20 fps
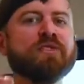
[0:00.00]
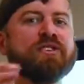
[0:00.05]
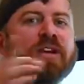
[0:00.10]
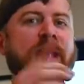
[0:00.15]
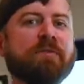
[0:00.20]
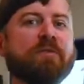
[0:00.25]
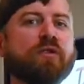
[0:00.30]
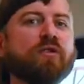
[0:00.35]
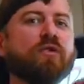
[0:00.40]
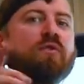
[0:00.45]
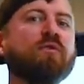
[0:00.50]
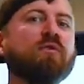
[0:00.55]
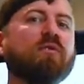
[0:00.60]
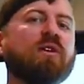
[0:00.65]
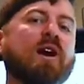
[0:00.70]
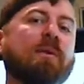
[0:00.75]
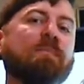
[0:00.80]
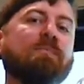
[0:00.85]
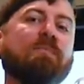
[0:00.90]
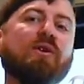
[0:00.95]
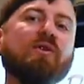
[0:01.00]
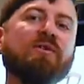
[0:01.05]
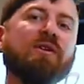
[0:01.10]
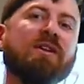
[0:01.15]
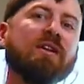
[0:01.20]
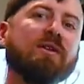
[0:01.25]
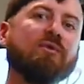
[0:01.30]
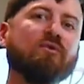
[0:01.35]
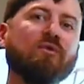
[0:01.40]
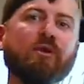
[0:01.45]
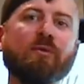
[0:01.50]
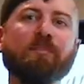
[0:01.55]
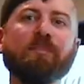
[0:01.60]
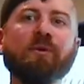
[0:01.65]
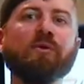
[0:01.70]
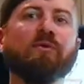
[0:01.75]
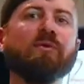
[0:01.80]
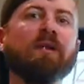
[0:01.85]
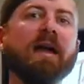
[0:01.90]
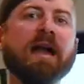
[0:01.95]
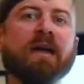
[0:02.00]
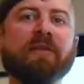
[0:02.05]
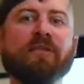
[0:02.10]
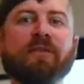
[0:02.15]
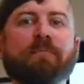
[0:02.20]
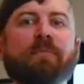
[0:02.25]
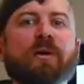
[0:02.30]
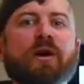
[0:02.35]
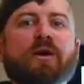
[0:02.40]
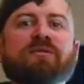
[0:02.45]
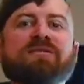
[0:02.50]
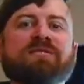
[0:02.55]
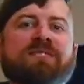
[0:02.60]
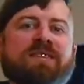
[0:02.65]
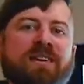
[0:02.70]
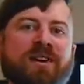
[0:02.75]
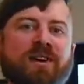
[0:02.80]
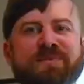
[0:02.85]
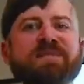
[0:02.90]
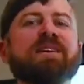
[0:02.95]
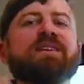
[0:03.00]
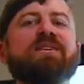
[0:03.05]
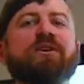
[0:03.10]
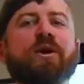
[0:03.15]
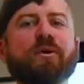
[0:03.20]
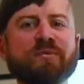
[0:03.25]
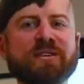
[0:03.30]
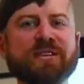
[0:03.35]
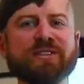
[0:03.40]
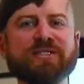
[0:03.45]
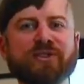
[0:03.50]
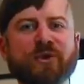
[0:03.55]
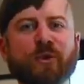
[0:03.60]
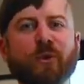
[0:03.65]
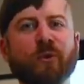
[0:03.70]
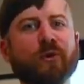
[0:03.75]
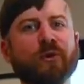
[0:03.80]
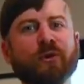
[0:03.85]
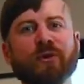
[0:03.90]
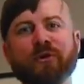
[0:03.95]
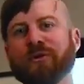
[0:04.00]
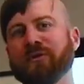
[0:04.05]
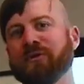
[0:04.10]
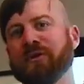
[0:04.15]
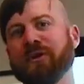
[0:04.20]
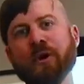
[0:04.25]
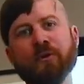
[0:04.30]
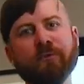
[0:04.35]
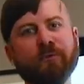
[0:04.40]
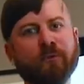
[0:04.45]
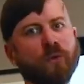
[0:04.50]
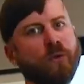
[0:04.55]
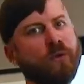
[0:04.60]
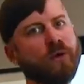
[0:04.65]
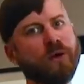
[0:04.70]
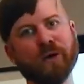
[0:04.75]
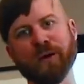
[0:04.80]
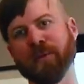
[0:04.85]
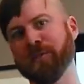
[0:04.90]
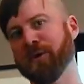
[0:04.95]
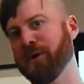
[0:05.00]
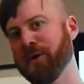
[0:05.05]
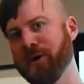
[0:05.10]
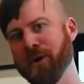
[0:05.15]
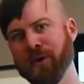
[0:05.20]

Whichever community group you like the most, say go Discord or go forum or